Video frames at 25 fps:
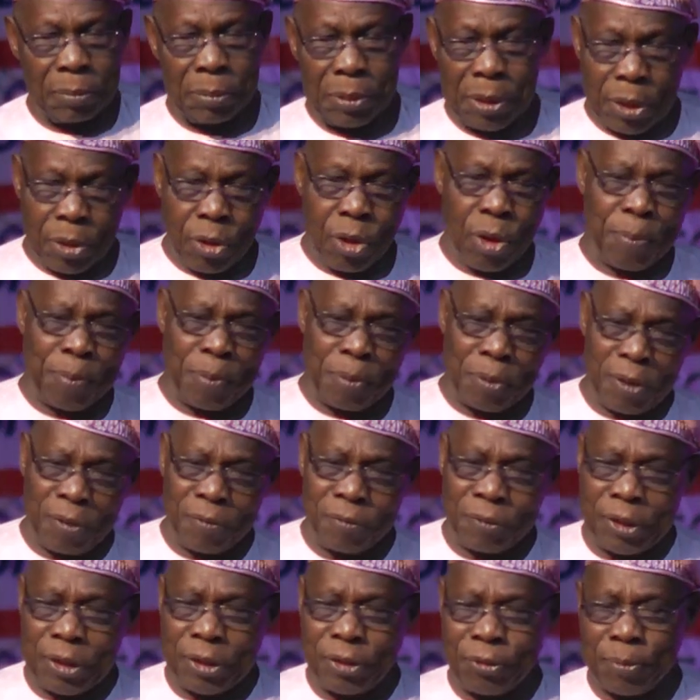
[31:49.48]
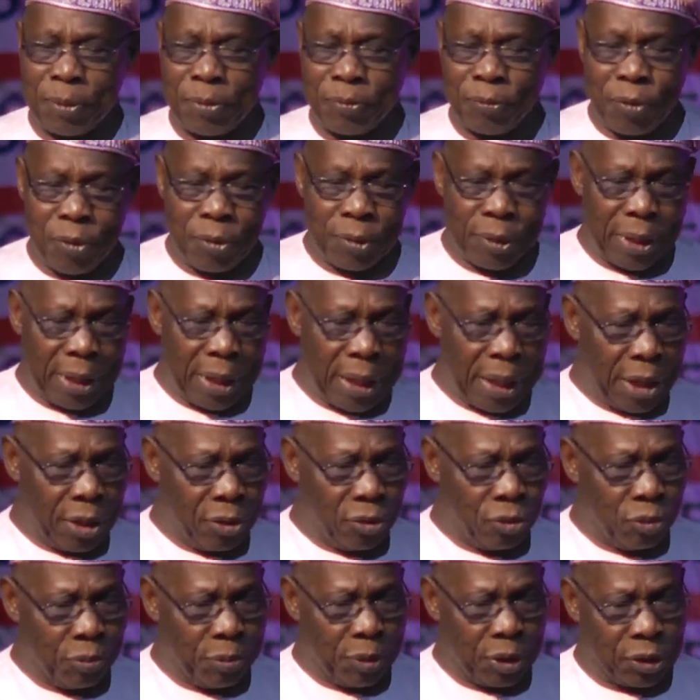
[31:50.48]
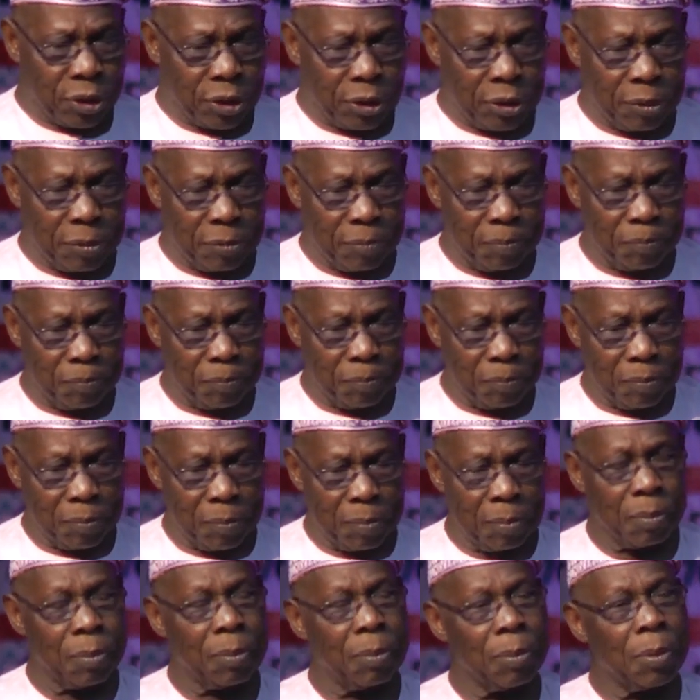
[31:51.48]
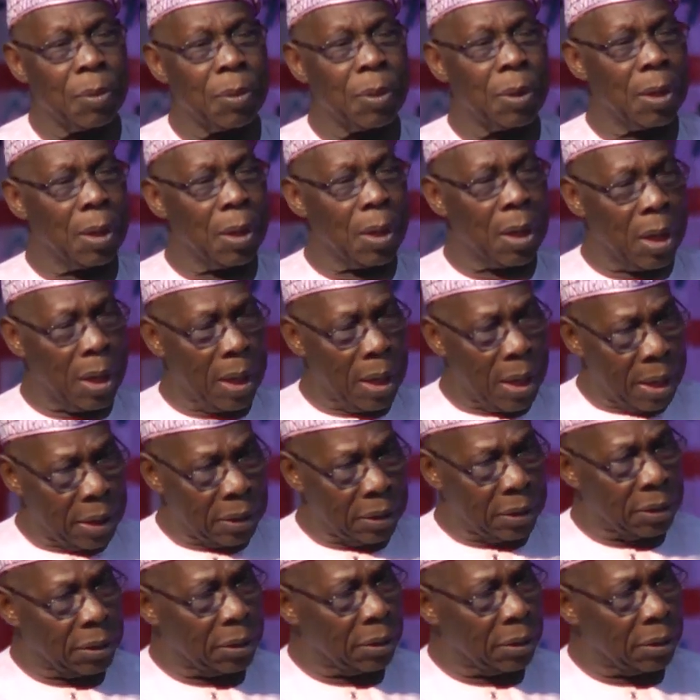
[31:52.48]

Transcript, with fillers: a couple of days before the AU meeting. And